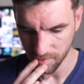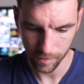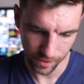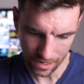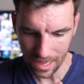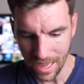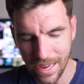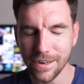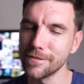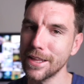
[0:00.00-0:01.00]
of,
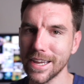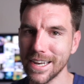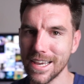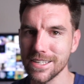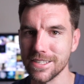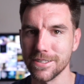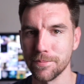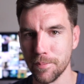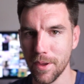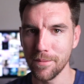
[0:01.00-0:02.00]
kind of like an
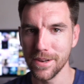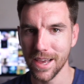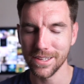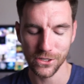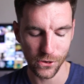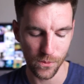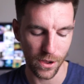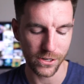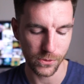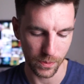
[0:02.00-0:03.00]
S, maybe not so
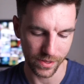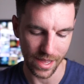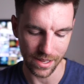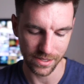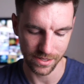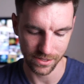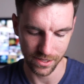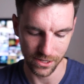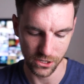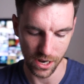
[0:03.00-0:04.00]
much, but that's
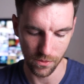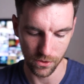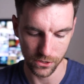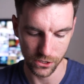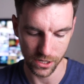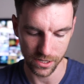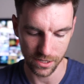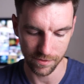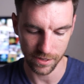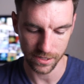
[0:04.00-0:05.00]
the general
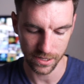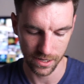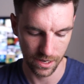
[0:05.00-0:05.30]
gist of it.